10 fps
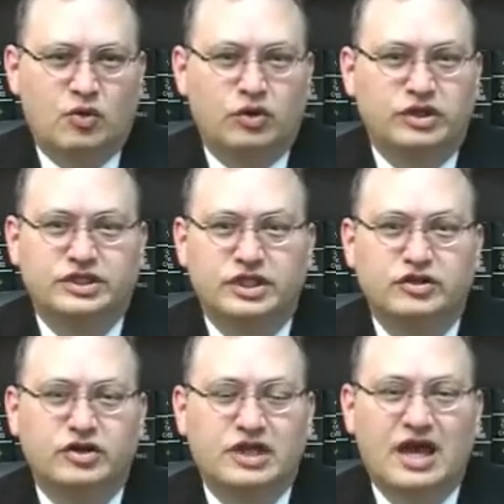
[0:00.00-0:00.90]
We'll
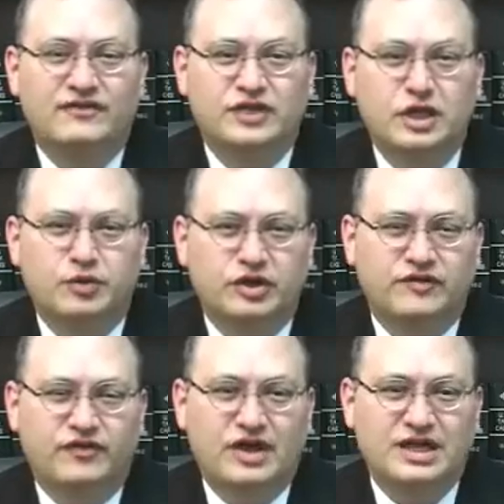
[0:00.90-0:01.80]
continue to dive deeper
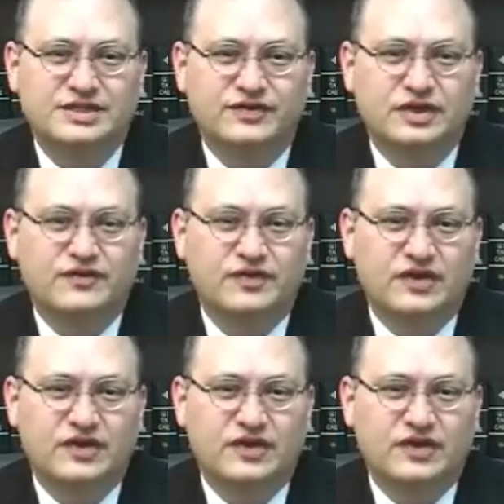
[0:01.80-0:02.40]
into the philosophy of